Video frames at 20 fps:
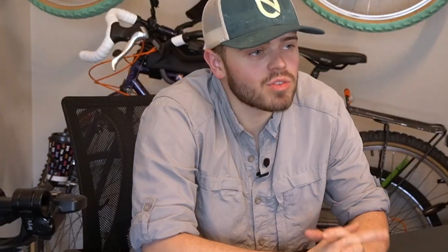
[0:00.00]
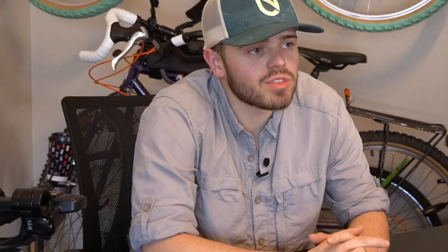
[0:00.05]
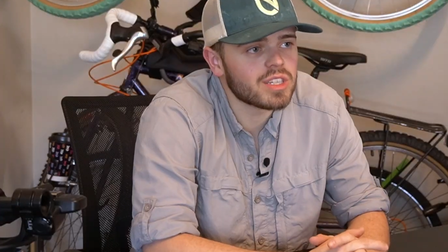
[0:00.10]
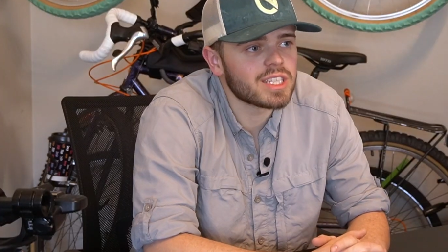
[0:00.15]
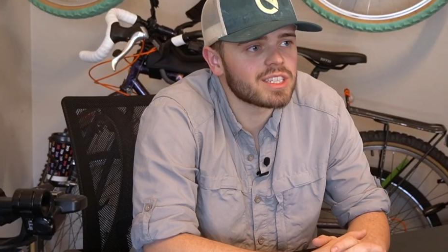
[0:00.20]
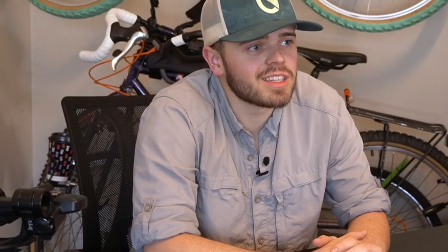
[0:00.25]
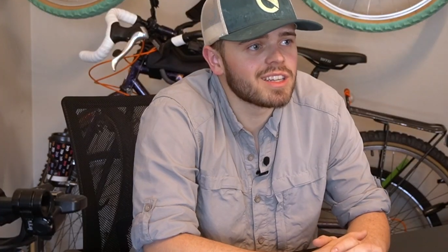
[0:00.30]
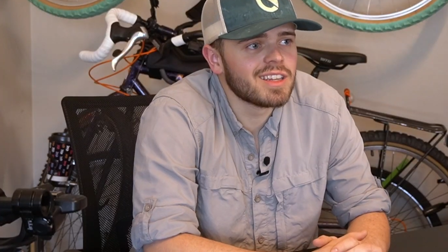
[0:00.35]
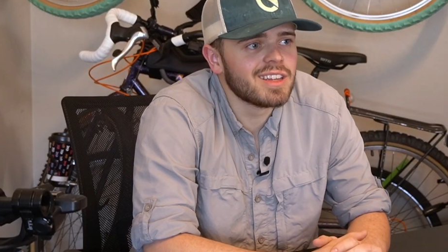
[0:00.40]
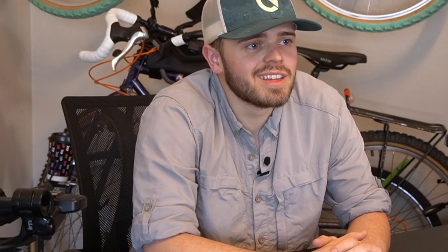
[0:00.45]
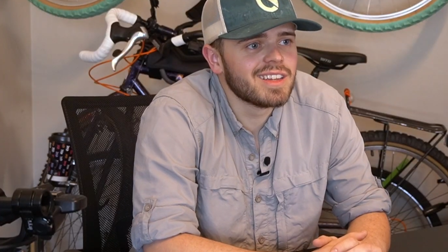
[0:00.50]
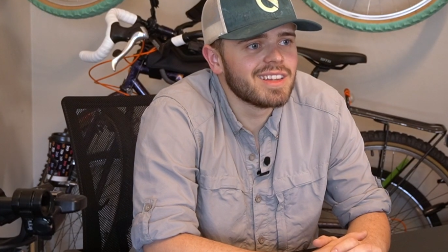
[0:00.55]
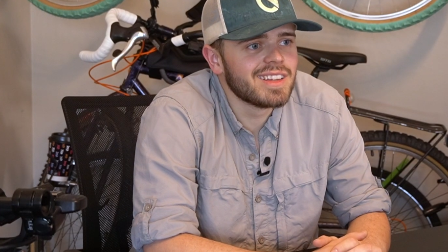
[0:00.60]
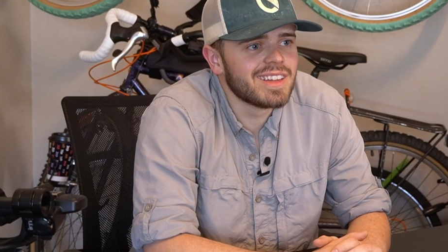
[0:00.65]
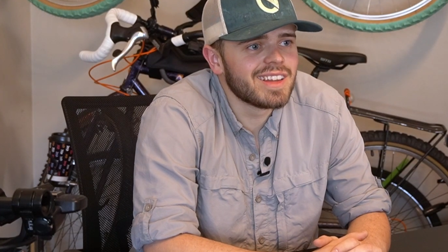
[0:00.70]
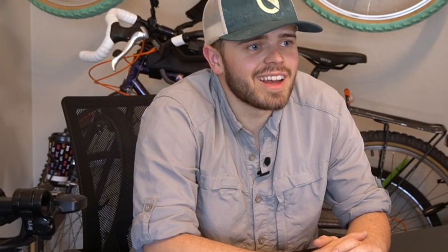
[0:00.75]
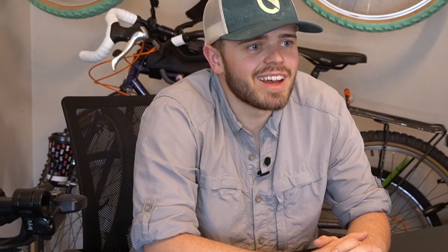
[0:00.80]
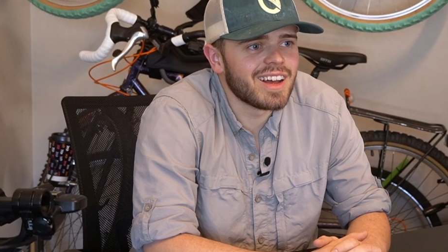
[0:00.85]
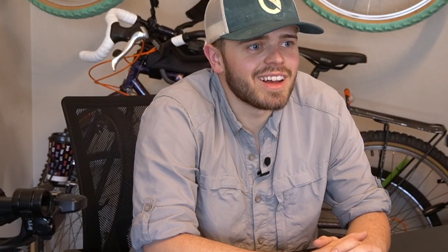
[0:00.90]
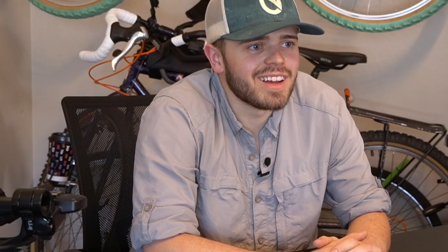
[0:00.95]
of it.
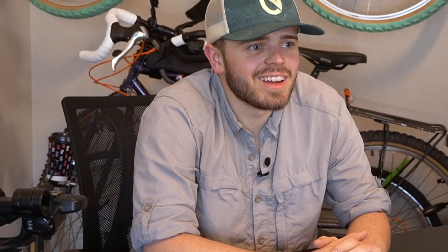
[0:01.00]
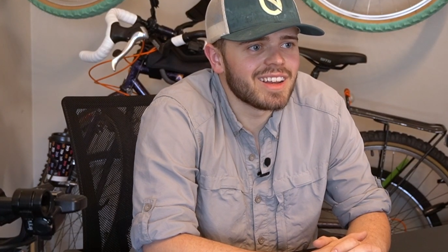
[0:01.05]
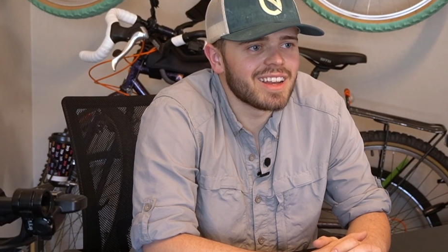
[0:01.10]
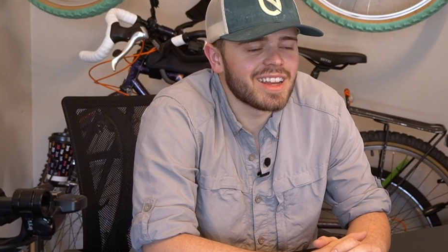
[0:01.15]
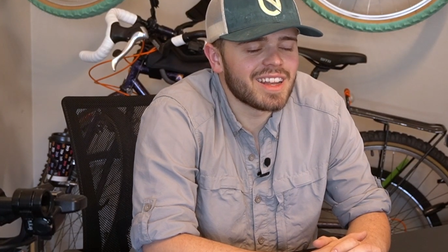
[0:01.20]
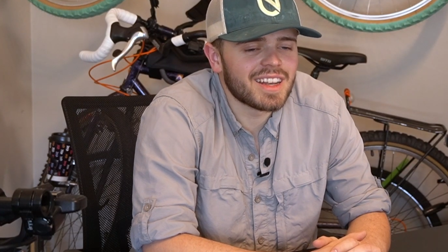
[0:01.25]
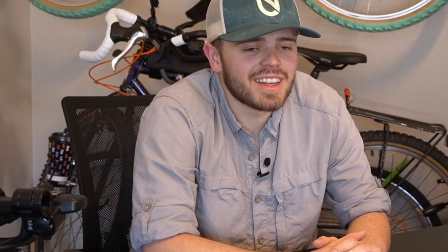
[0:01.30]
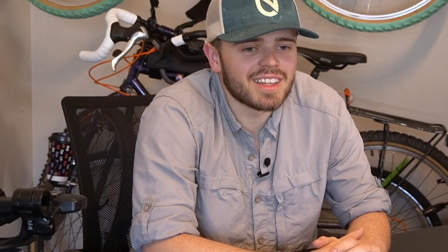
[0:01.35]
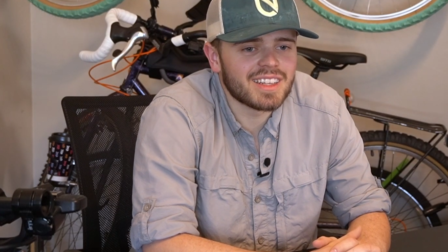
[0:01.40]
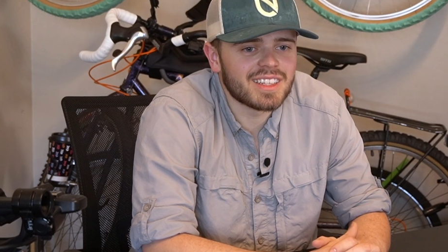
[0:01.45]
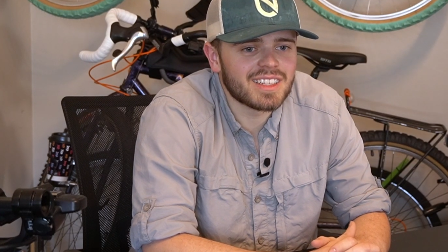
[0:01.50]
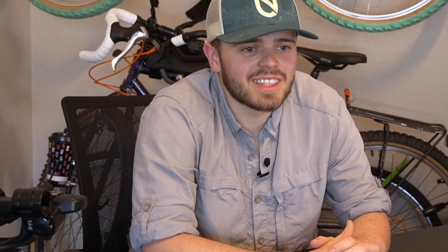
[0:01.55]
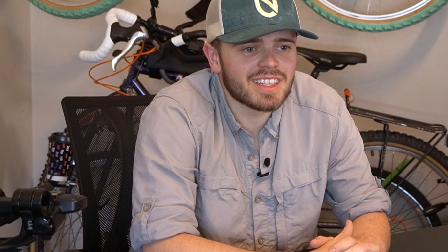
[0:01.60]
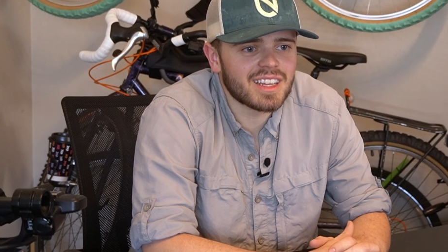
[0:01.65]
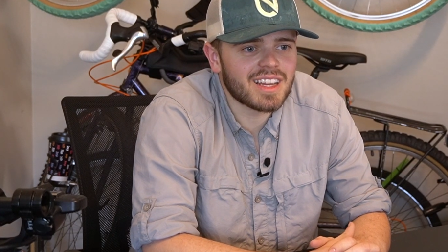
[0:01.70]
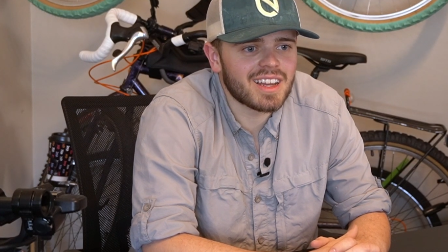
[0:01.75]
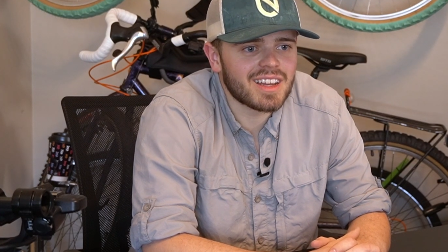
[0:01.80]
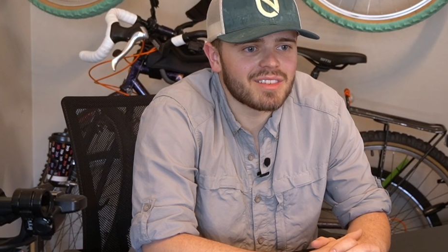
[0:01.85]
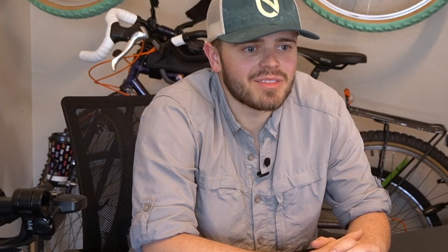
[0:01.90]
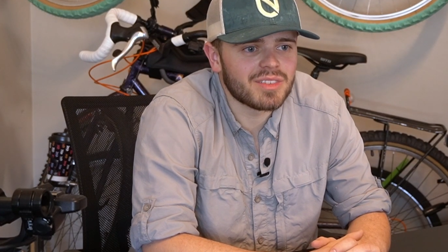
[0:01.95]
Uh, and
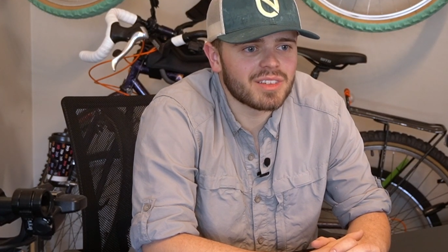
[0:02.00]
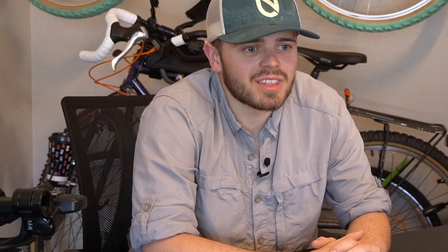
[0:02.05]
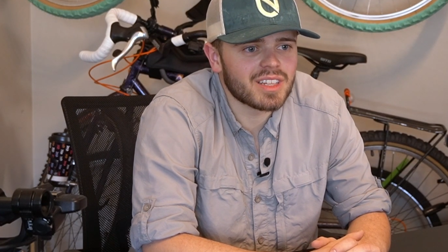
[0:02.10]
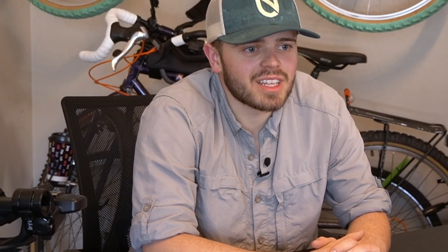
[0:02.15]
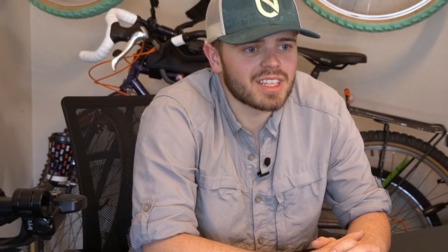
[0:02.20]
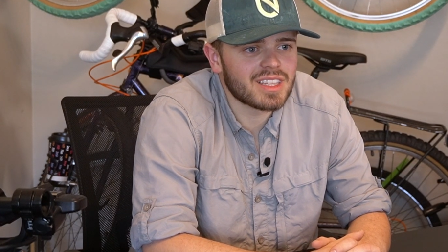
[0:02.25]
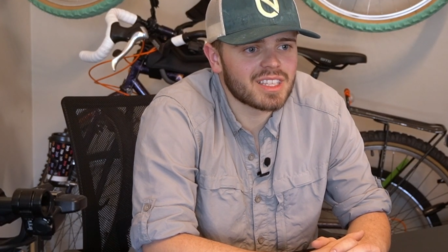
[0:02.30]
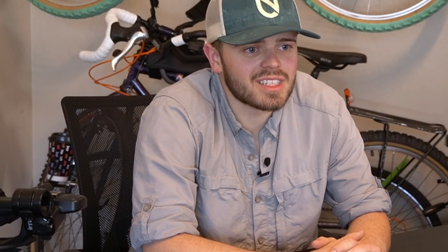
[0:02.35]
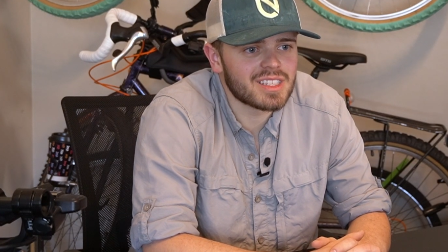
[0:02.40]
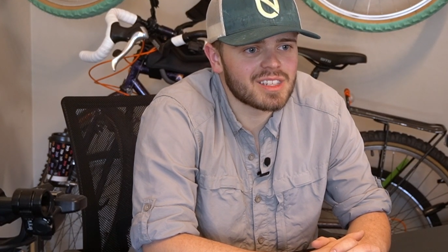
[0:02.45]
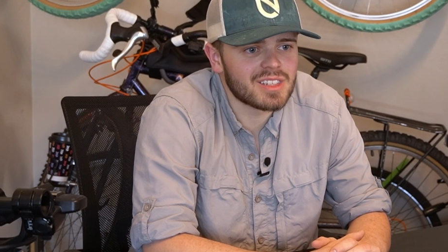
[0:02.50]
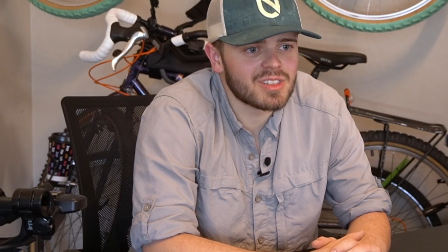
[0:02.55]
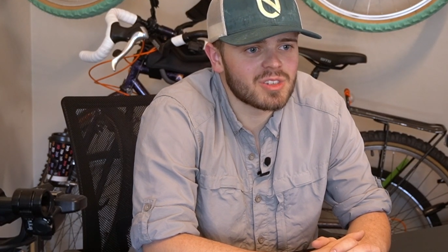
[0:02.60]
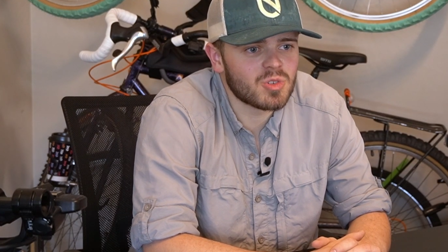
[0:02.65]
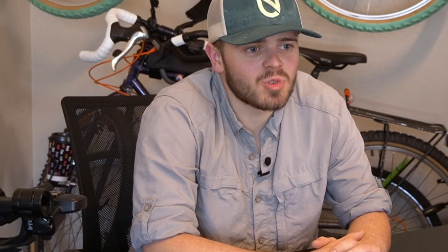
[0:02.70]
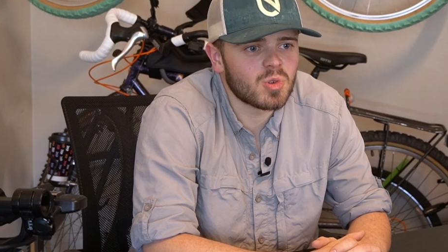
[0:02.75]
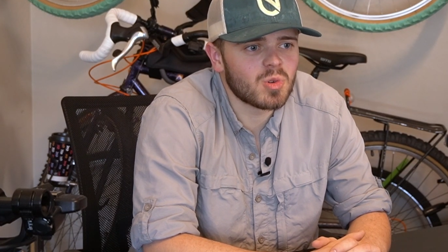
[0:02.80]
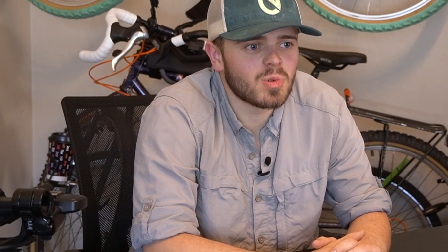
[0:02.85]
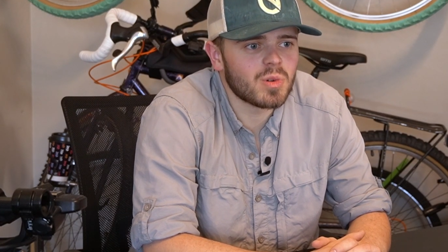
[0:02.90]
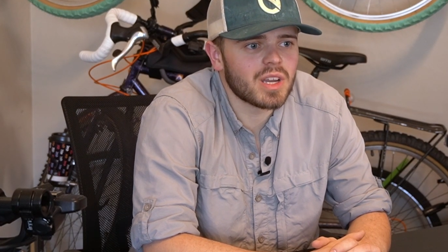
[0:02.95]
I feel like this is a
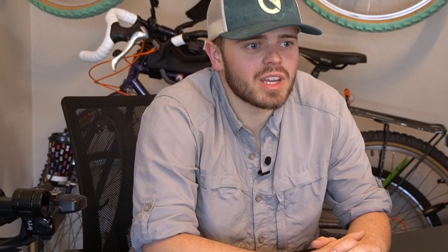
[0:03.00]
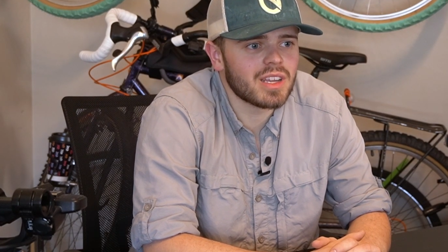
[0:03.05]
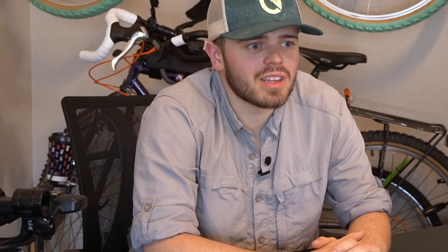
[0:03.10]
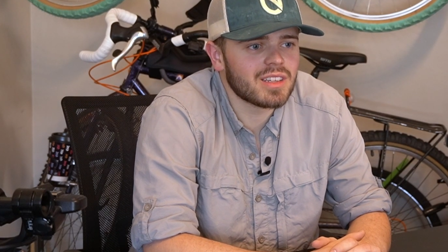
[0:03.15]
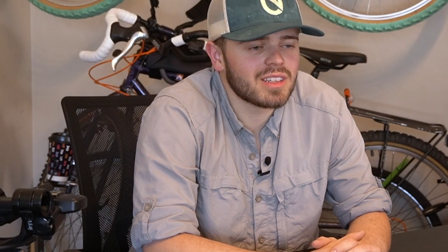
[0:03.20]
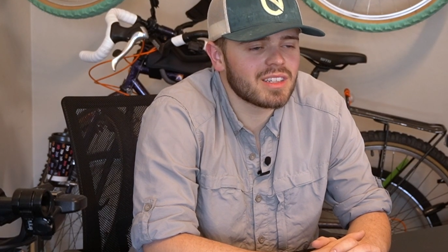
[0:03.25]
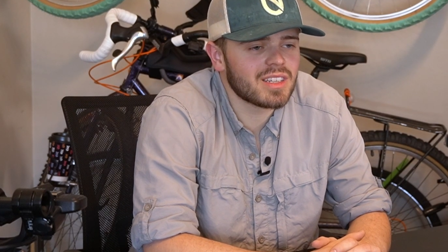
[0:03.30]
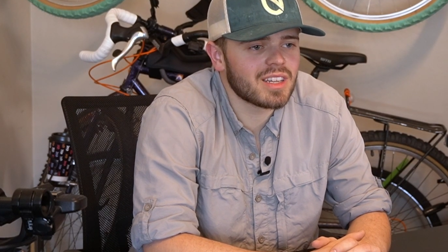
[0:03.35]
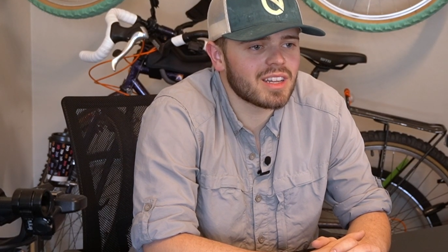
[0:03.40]
cool way